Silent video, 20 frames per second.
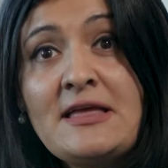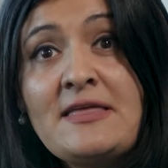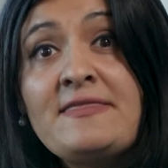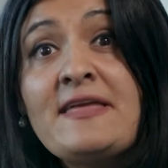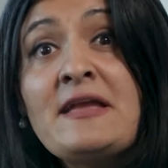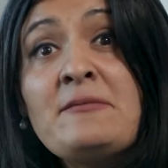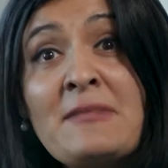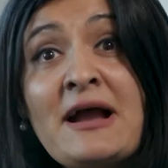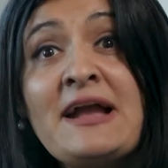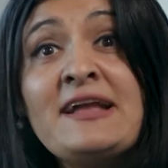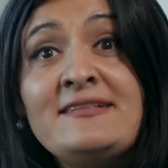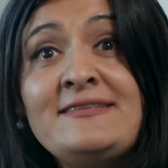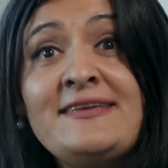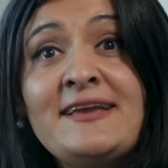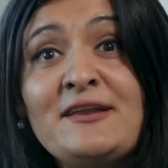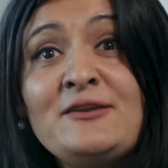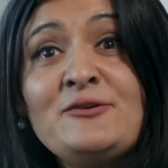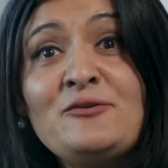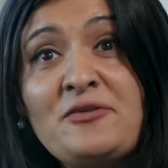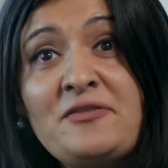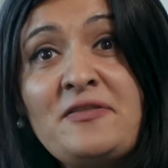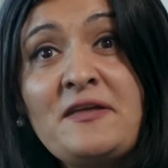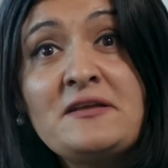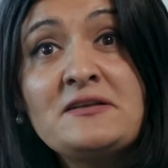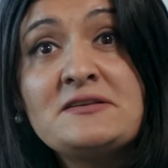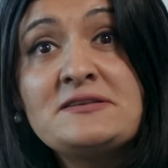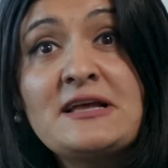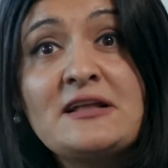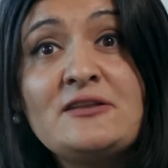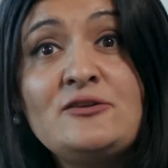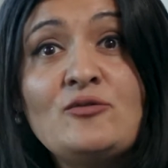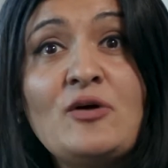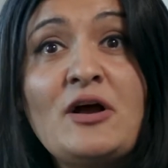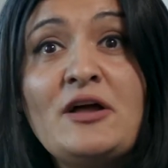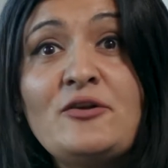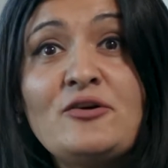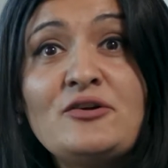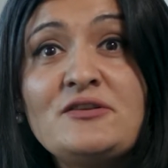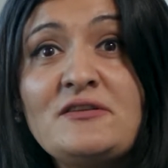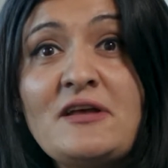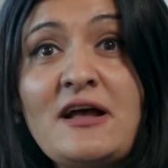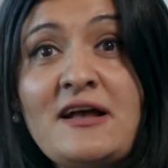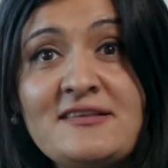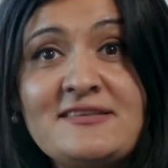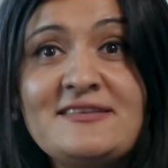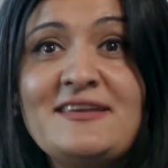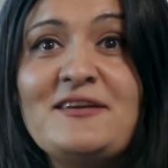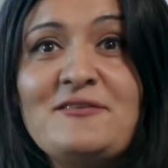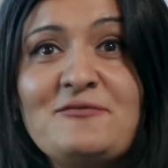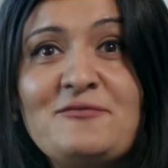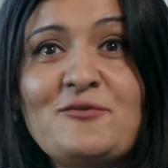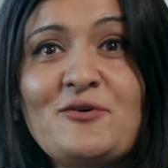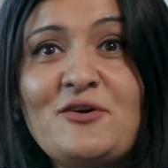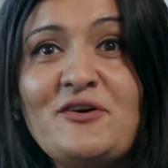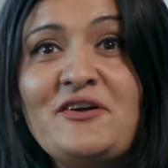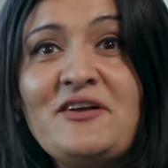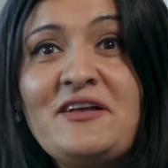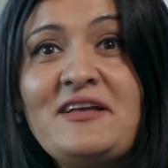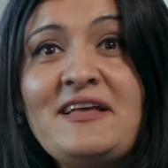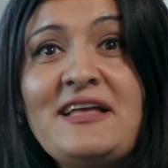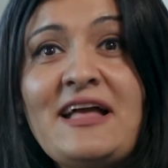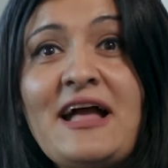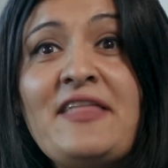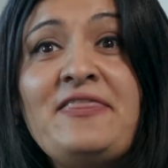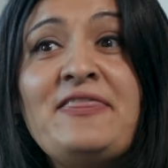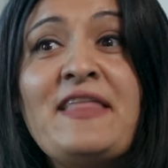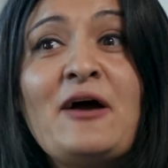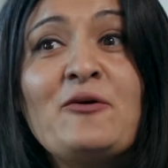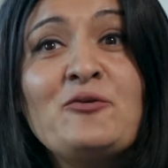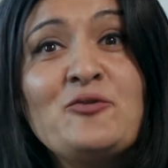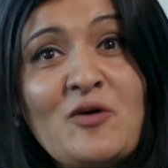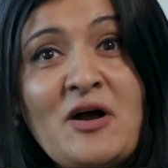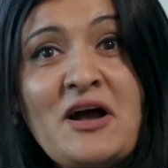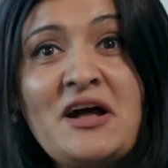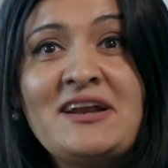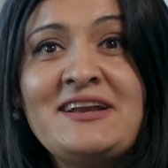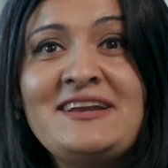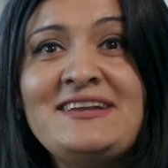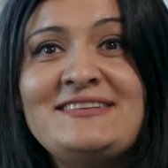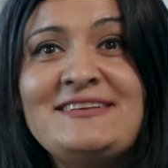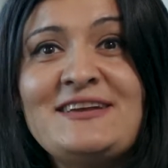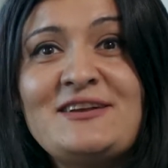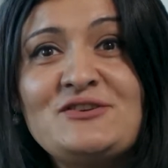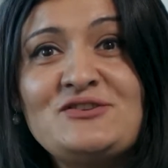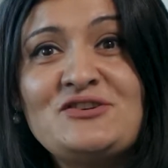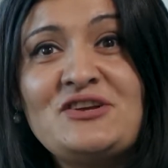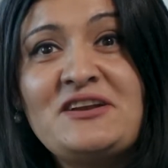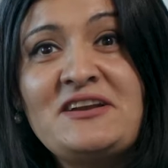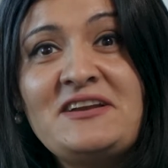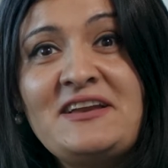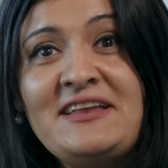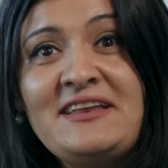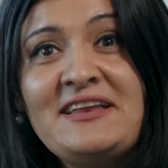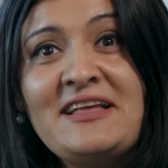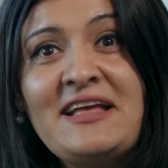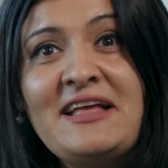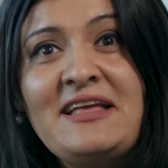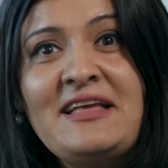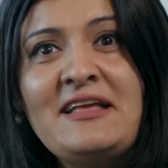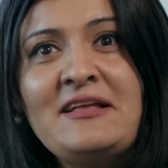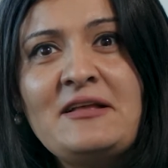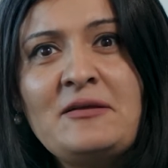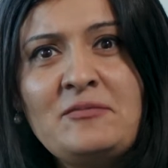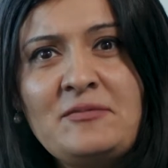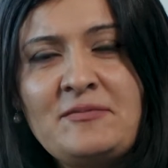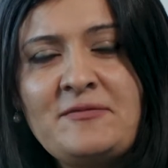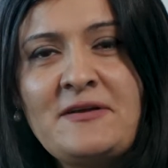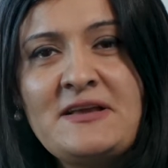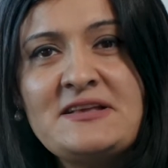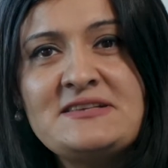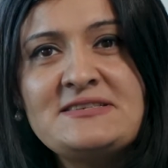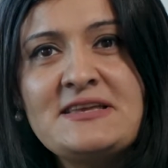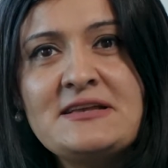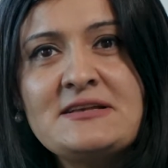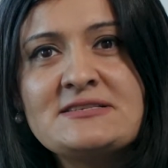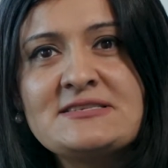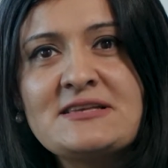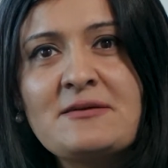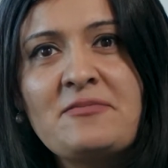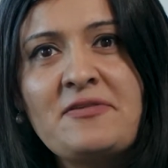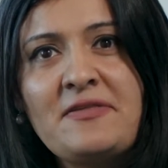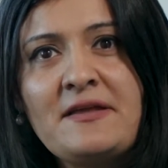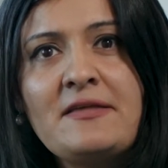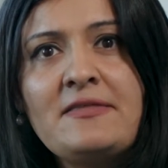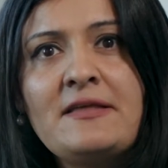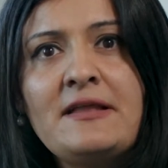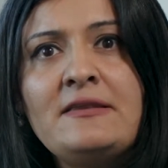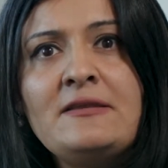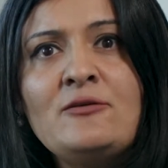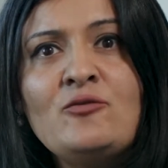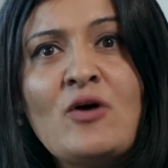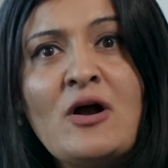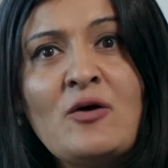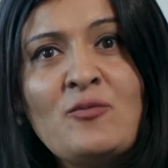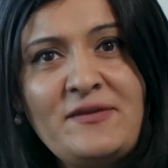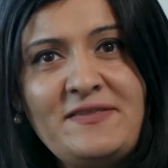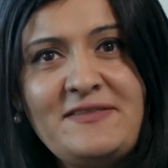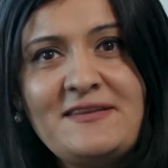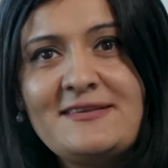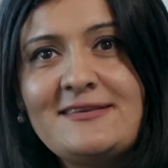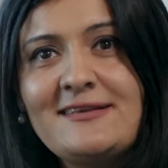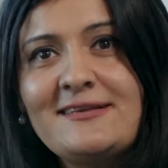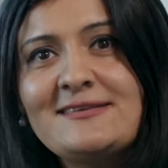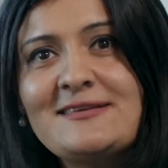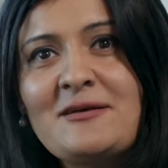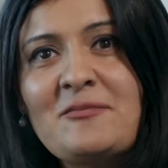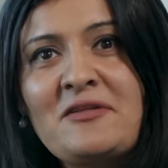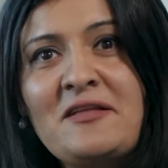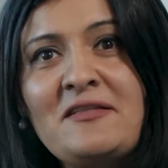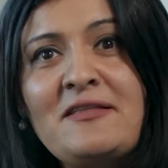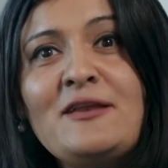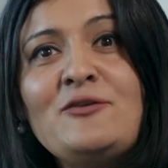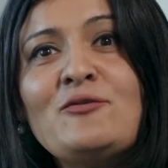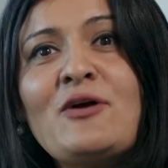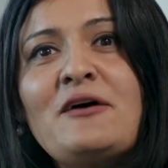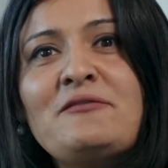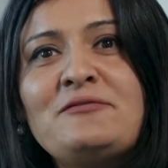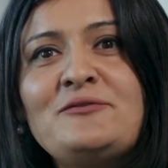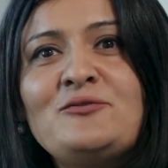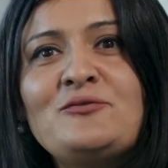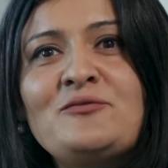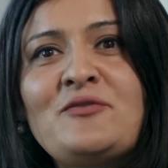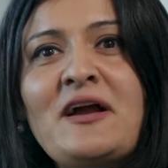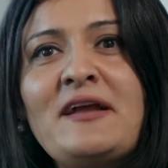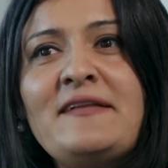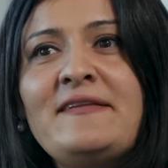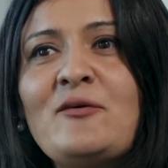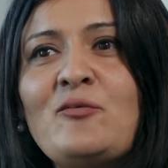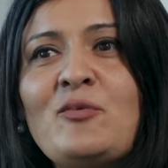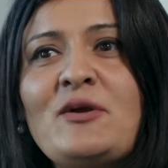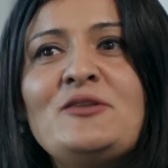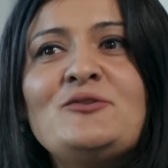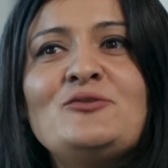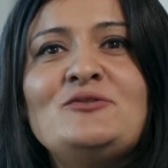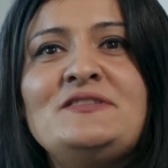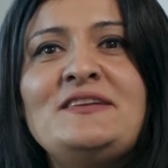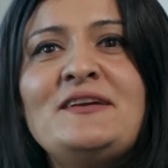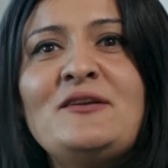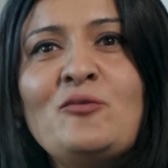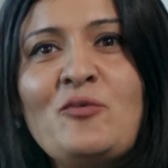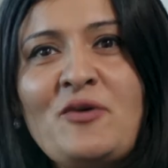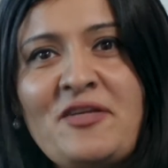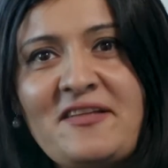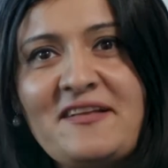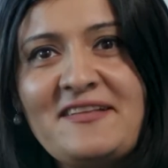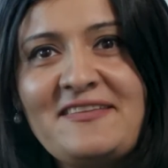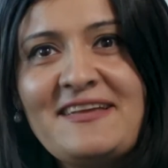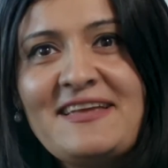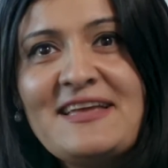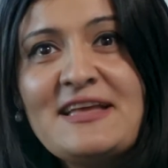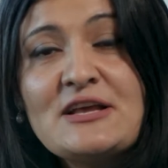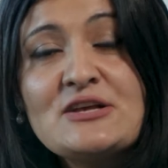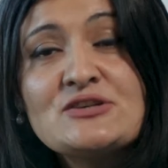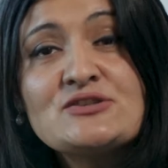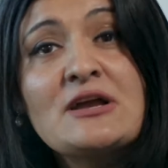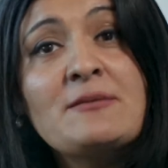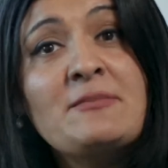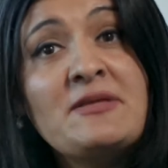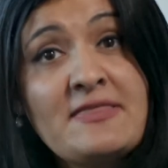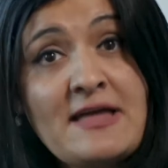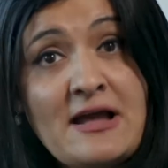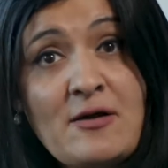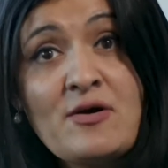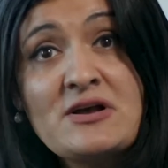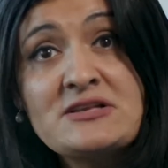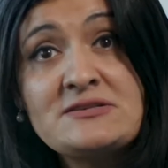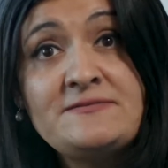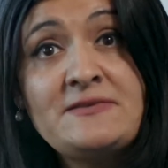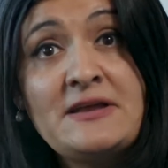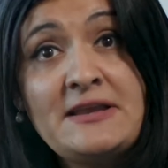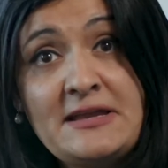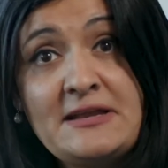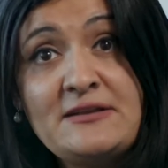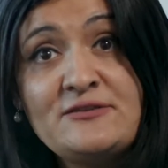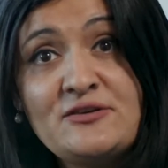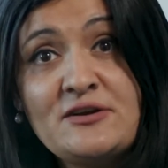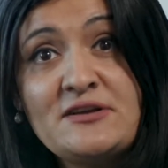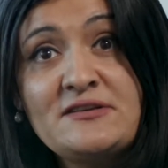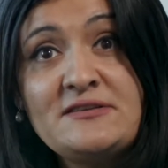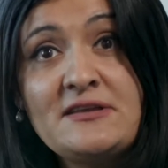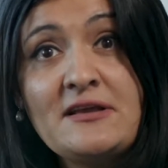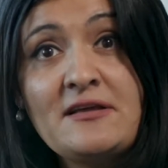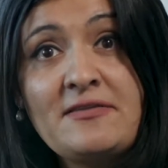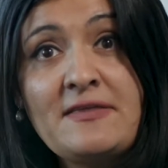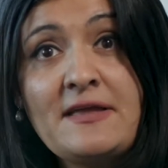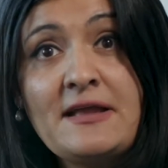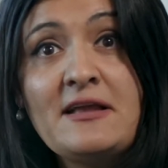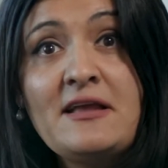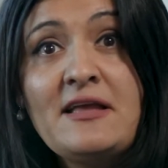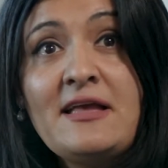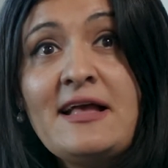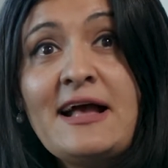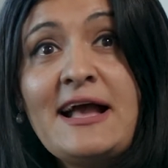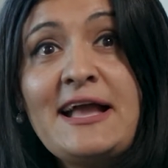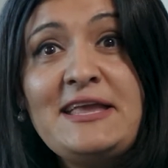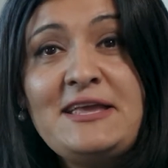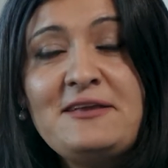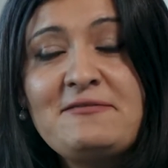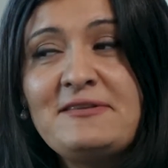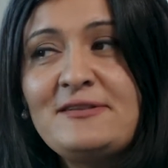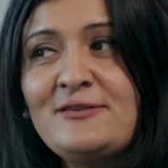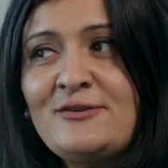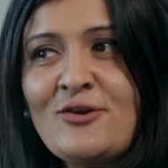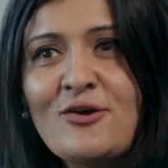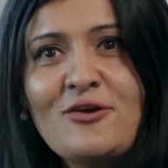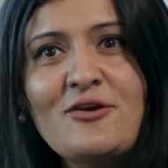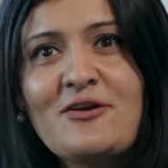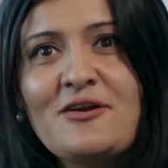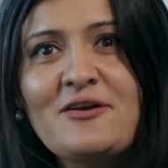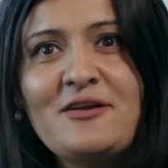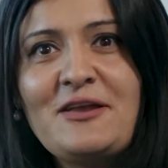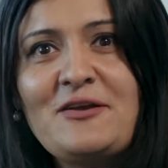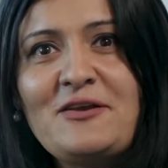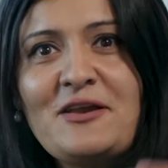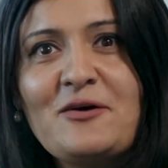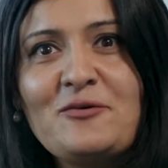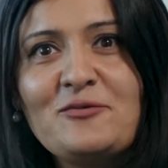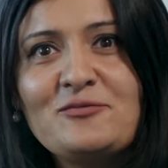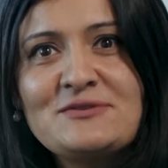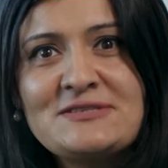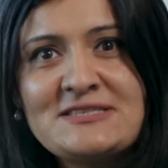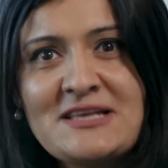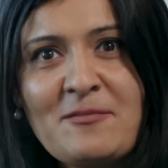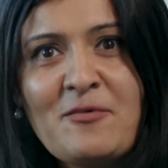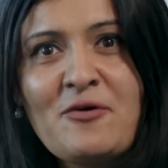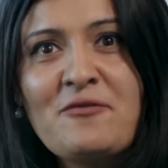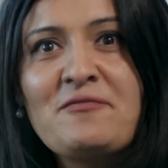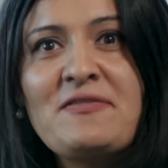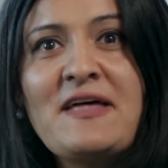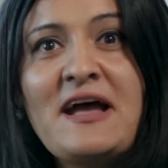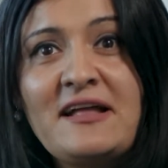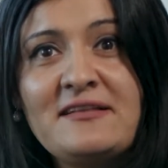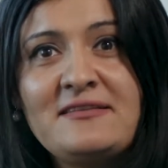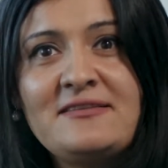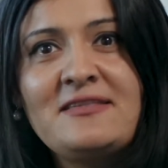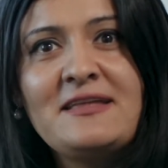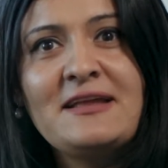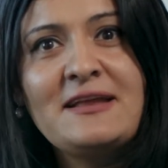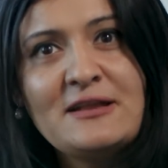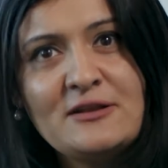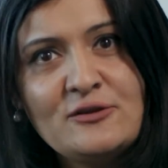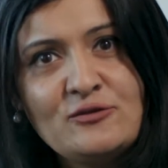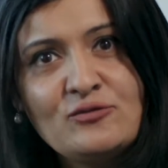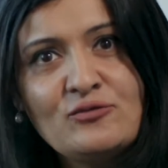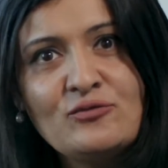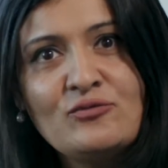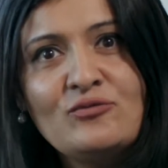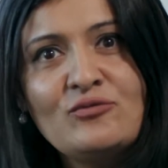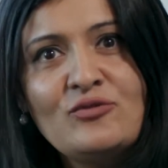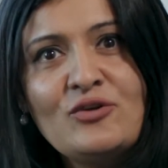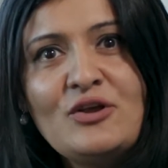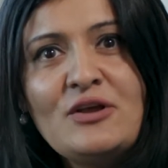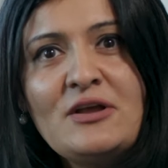they might tell you things that you are not asking for. And now you are a researcher in facing something, then you are witnessing something, then you have to find a way to deal with it. So, I mean, that was a very interesting thing. I even took, you know, some of that thing into